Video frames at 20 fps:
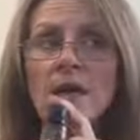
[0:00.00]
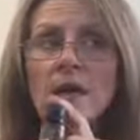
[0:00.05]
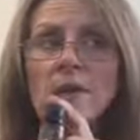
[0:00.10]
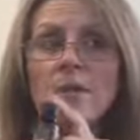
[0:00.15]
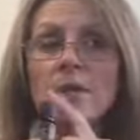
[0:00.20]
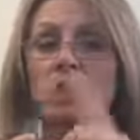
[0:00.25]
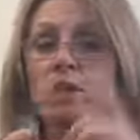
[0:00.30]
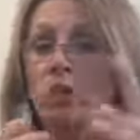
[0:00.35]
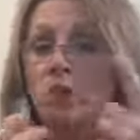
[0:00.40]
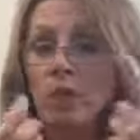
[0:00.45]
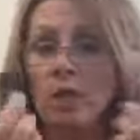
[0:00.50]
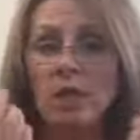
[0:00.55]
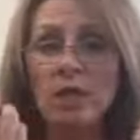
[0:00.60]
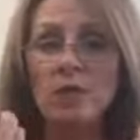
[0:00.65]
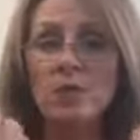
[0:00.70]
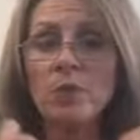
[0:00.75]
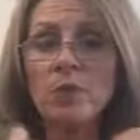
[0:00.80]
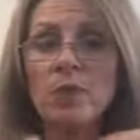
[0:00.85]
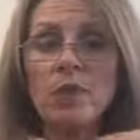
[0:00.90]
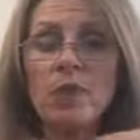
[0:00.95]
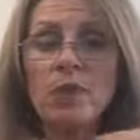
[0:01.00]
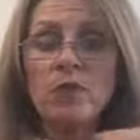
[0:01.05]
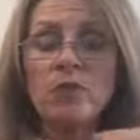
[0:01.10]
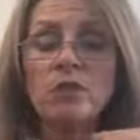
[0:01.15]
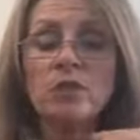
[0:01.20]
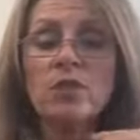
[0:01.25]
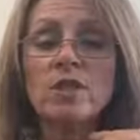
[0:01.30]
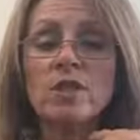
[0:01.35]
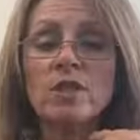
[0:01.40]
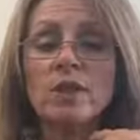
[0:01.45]
It's okay to put on your
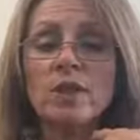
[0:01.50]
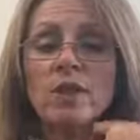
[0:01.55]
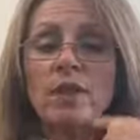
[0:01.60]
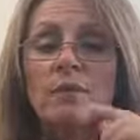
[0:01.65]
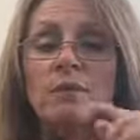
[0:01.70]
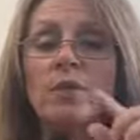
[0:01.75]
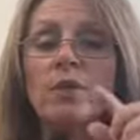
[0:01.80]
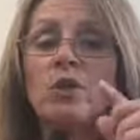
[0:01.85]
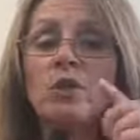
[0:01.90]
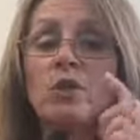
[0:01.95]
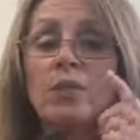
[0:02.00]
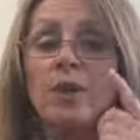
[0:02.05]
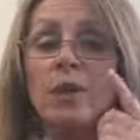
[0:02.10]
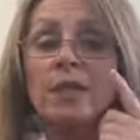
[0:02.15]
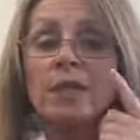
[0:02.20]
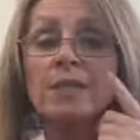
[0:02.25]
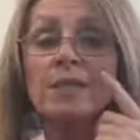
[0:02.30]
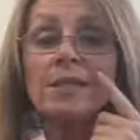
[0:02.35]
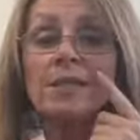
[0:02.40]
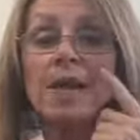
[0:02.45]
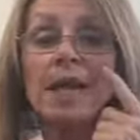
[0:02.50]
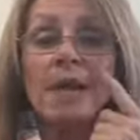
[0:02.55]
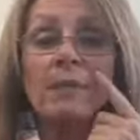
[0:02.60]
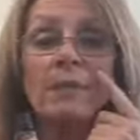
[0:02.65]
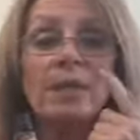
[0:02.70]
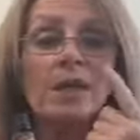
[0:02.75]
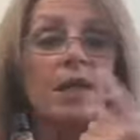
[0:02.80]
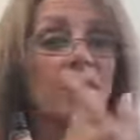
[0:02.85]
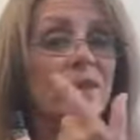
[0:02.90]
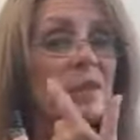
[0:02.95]
skin, but you want to dab
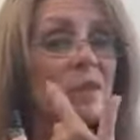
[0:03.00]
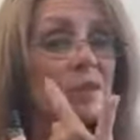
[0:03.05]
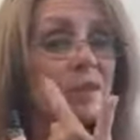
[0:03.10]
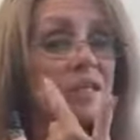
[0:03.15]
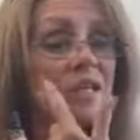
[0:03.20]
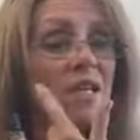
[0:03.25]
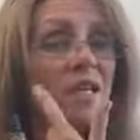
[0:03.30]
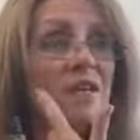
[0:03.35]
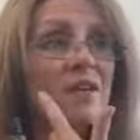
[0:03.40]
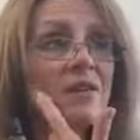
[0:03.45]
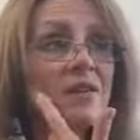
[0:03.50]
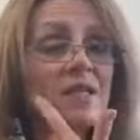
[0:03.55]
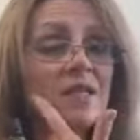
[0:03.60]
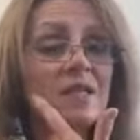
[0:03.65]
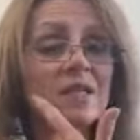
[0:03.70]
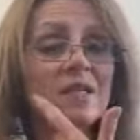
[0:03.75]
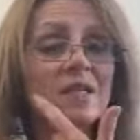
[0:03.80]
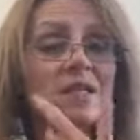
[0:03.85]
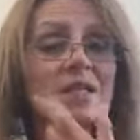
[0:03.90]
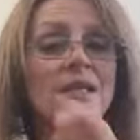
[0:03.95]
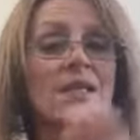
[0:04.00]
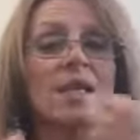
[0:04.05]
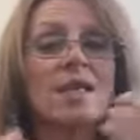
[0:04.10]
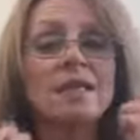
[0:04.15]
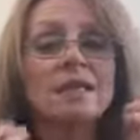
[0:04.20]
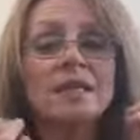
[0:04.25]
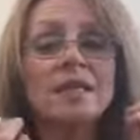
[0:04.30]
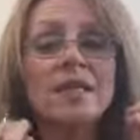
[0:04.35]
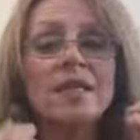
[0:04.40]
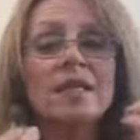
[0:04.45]
it on those areas
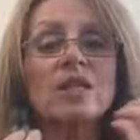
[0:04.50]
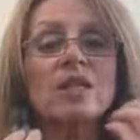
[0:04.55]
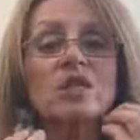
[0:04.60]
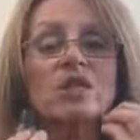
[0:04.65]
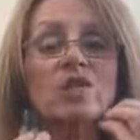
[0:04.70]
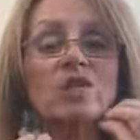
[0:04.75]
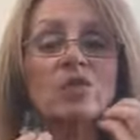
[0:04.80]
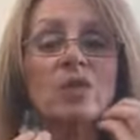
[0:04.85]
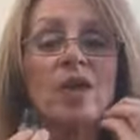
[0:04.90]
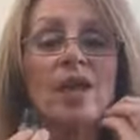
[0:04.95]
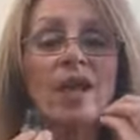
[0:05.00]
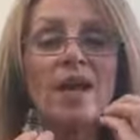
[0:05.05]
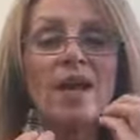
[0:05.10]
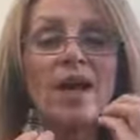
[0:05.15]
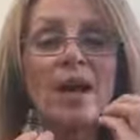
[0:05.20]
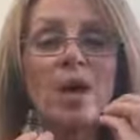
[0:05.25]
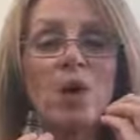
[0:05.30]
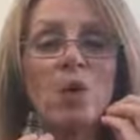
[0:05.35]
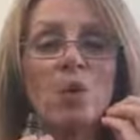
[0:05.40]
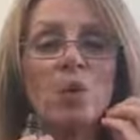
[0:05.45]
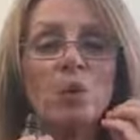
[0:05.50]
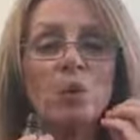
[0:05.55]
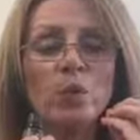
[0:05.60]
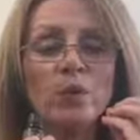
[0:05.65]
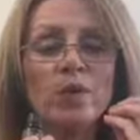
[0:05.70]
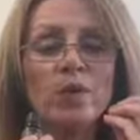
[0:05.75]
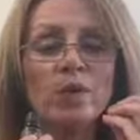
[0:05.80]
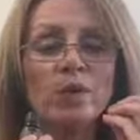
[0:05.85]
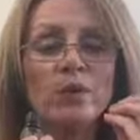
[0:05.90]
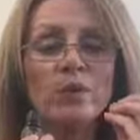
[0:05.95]
and let it dry out
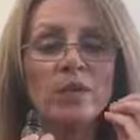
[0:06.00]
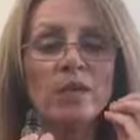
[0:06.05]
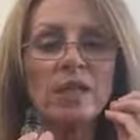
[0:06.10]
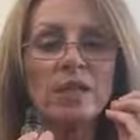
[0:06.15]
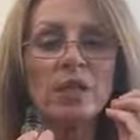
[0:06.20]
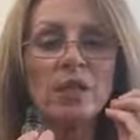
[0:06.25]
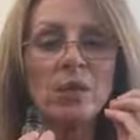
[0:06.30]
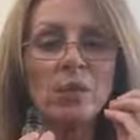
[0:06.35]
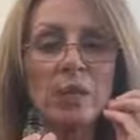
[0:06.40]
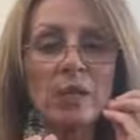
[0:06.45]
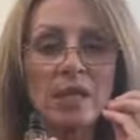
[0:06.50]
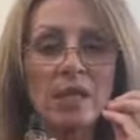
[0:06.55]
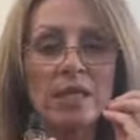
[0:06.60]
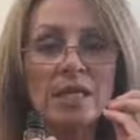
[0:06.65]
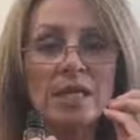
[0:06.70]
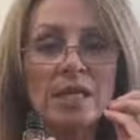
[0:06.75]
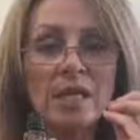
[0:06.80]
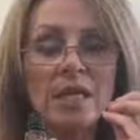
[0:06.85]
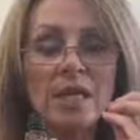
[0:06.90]
really, really quick.